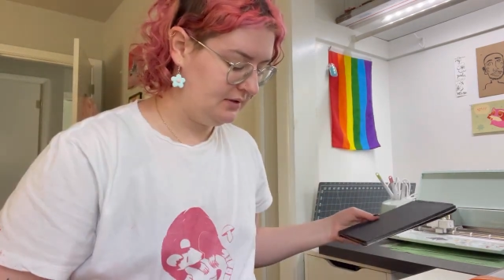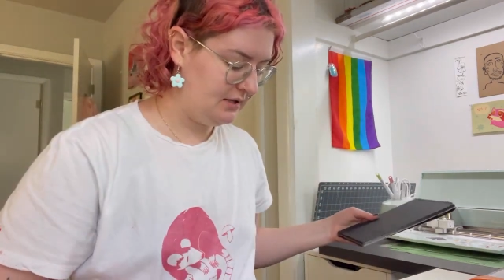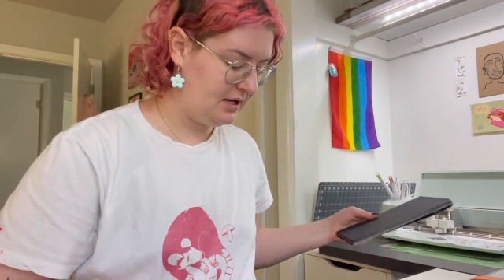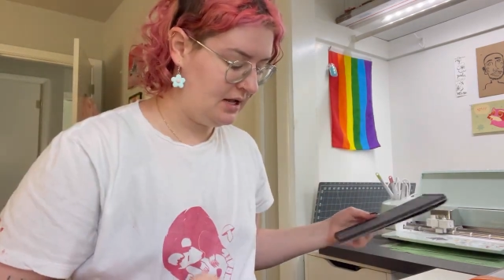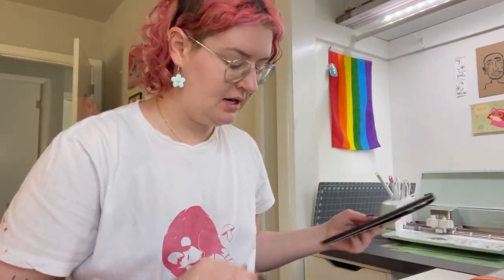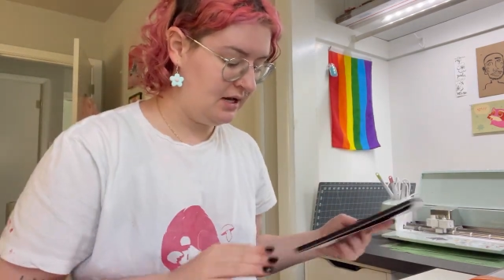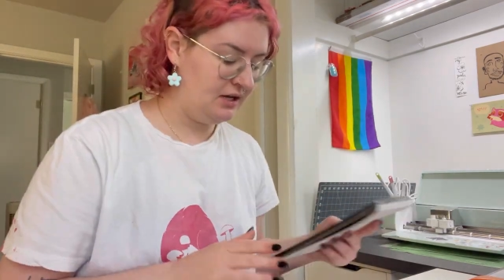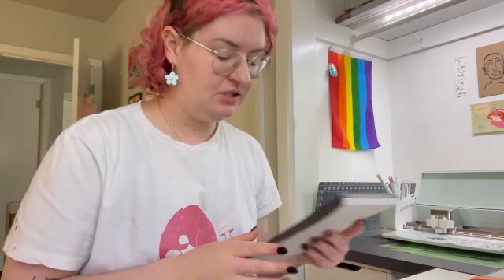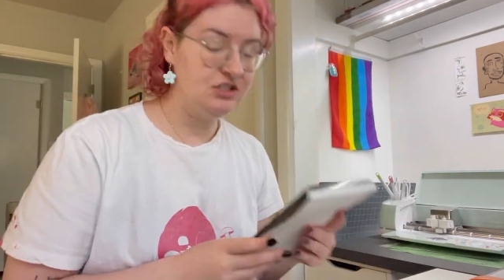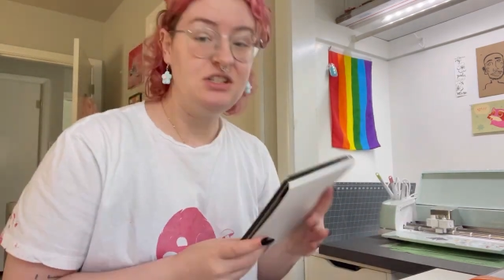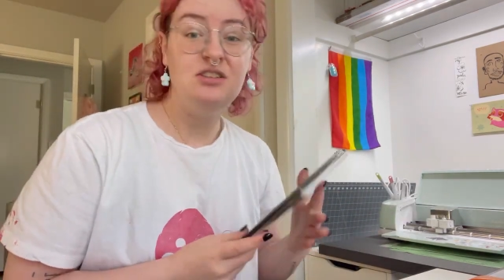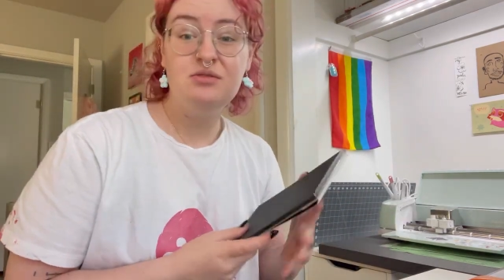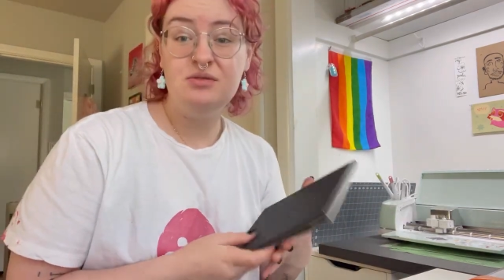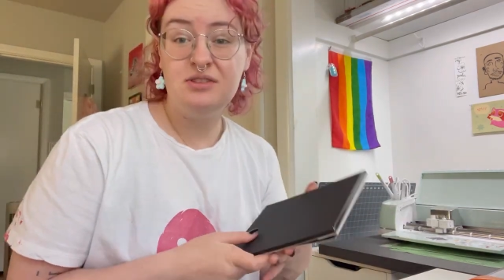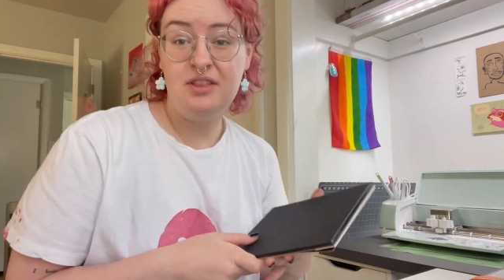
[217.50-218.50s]
I just
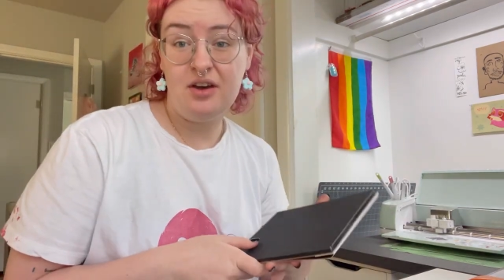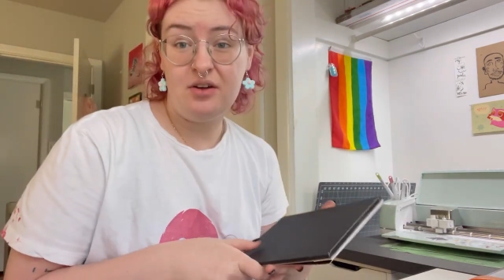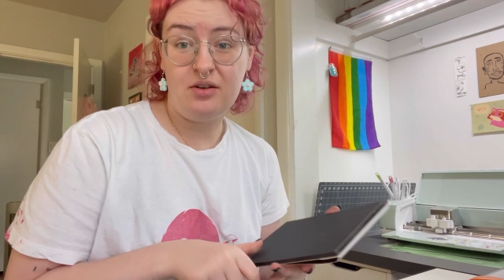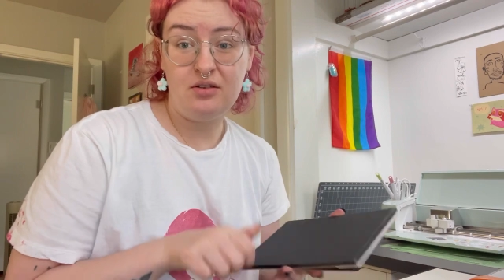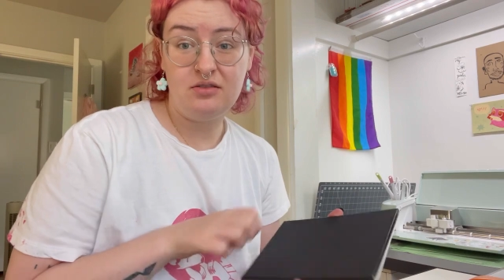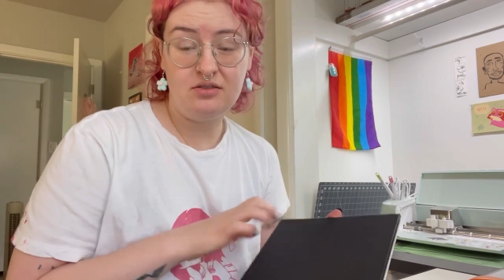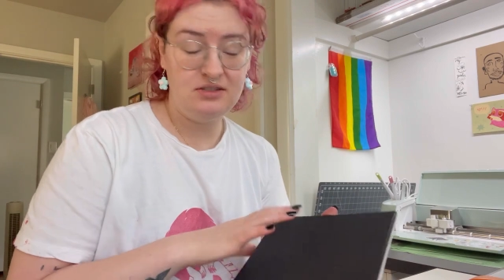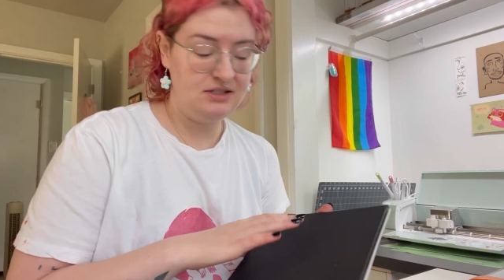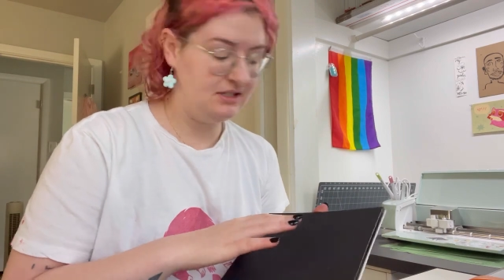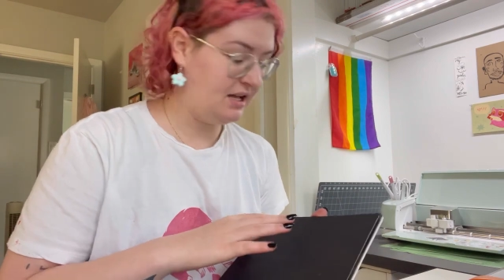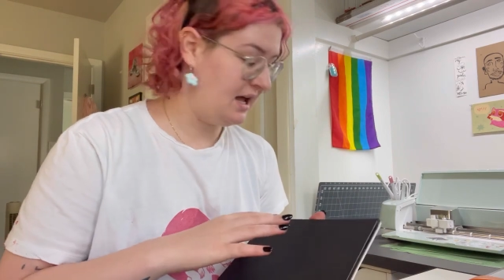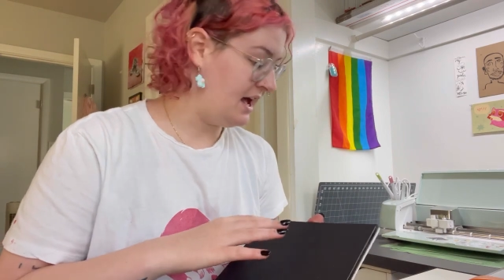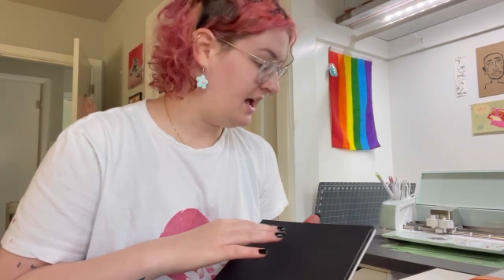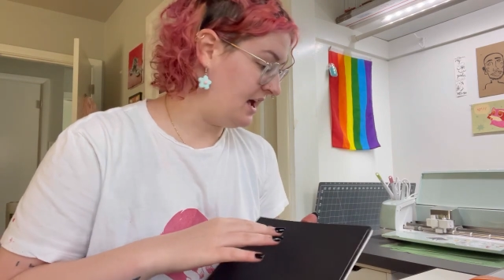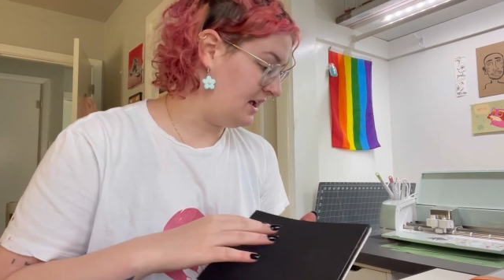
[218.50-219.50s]
used those
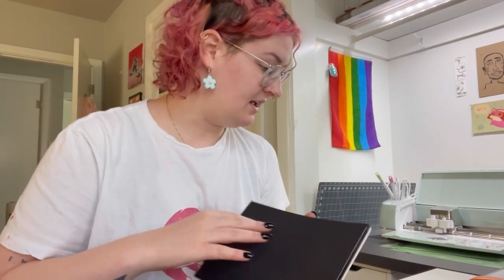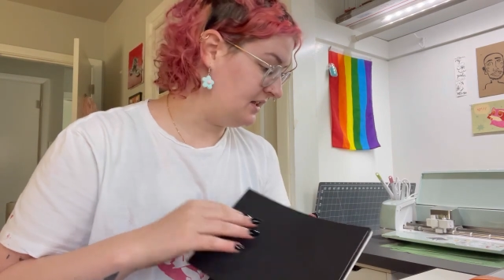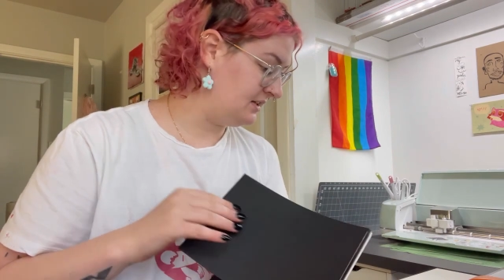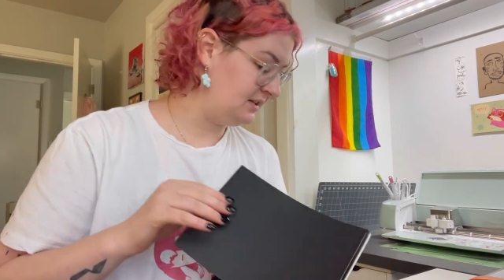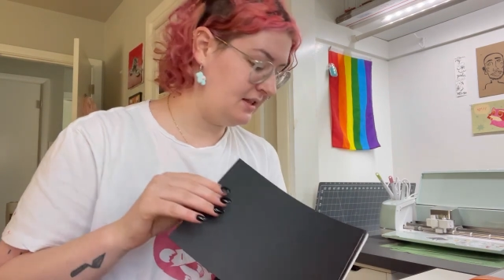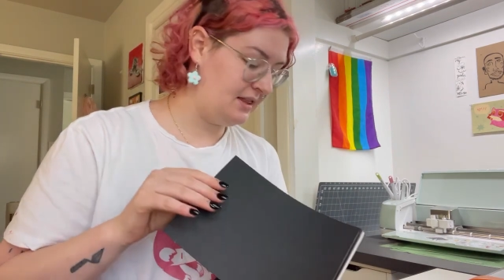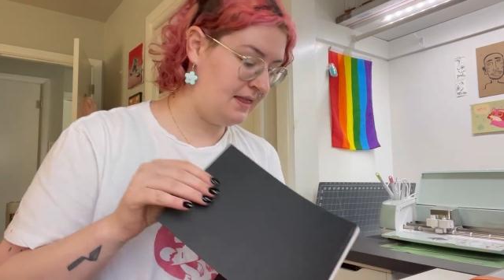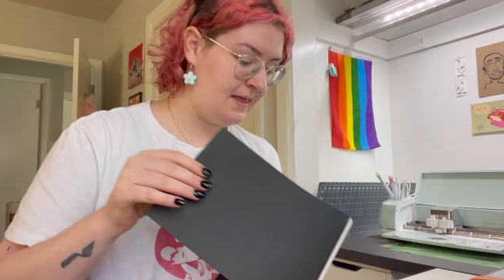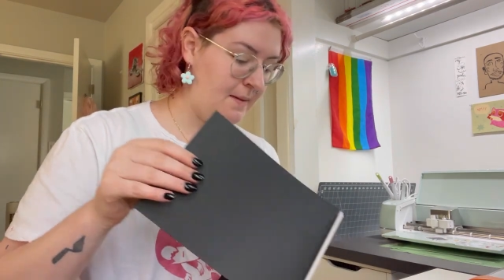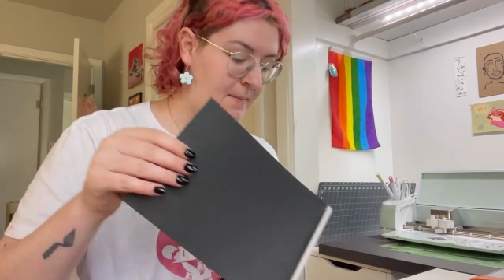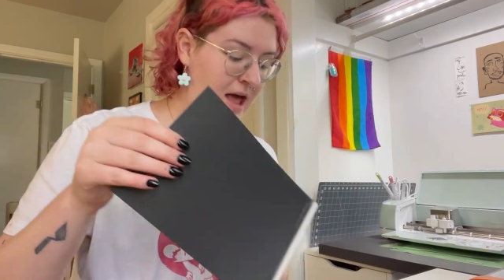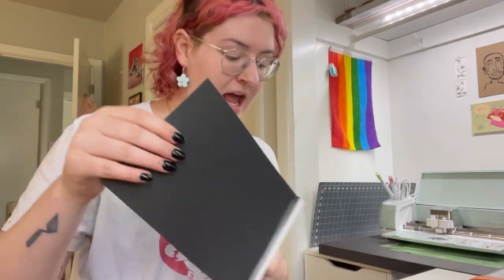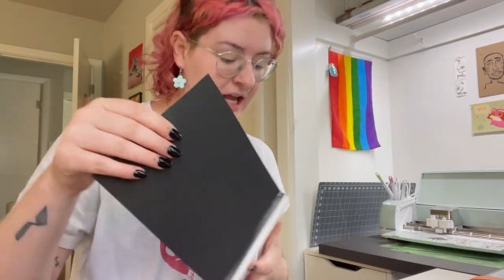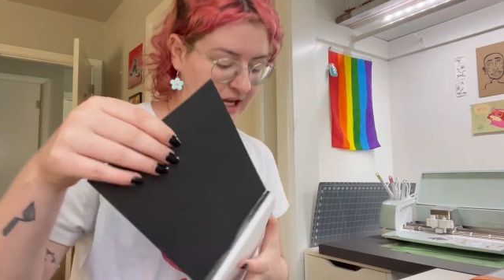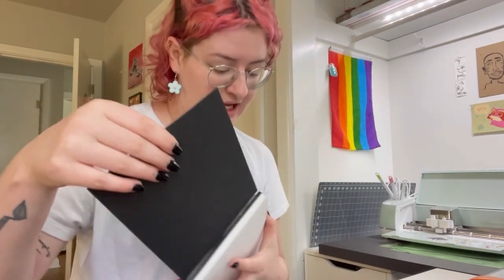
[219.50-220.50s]
as the
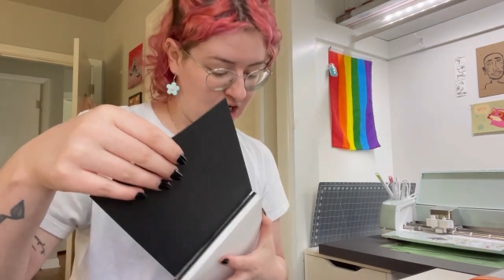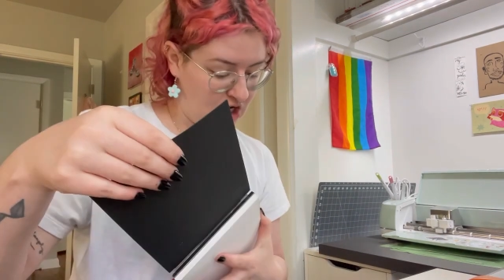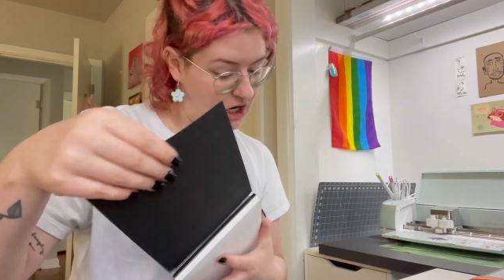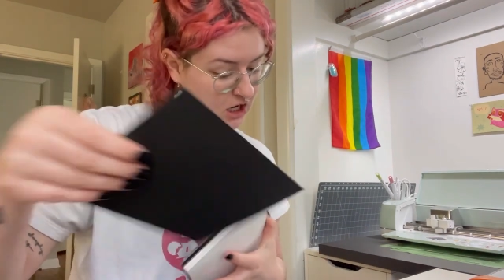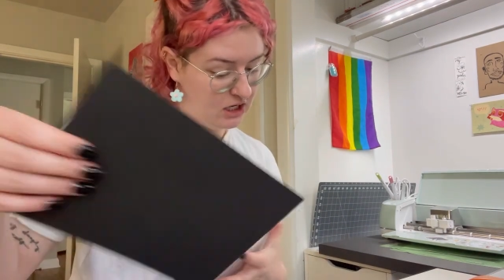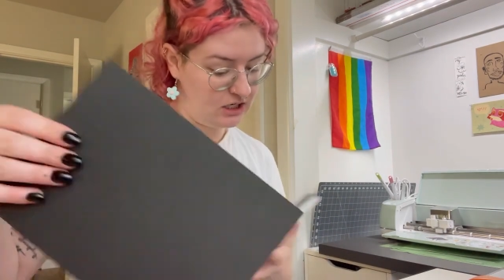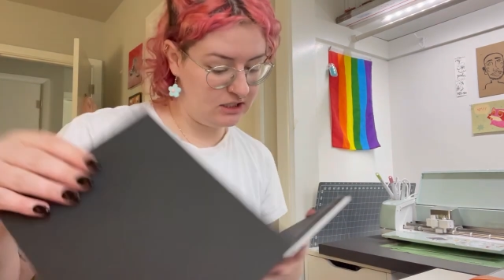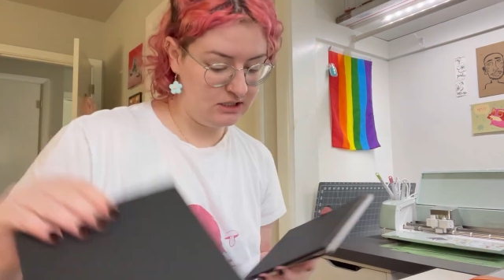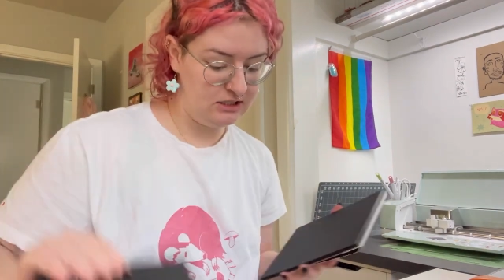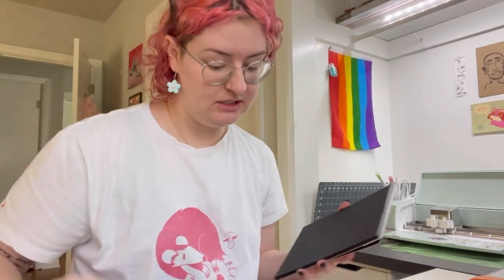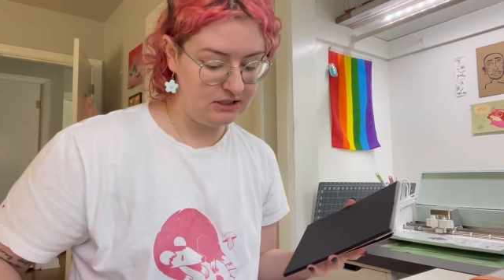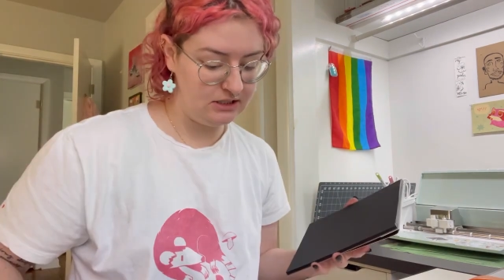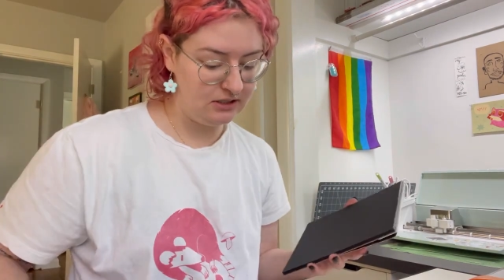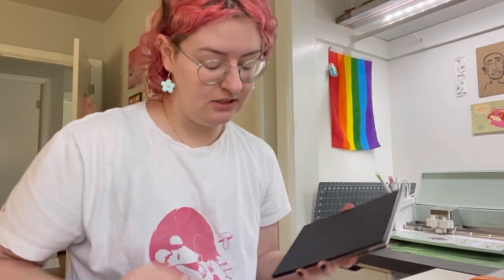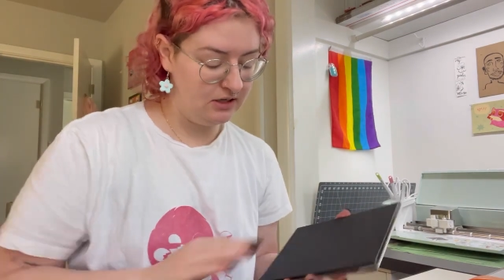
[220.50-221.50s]
backing cards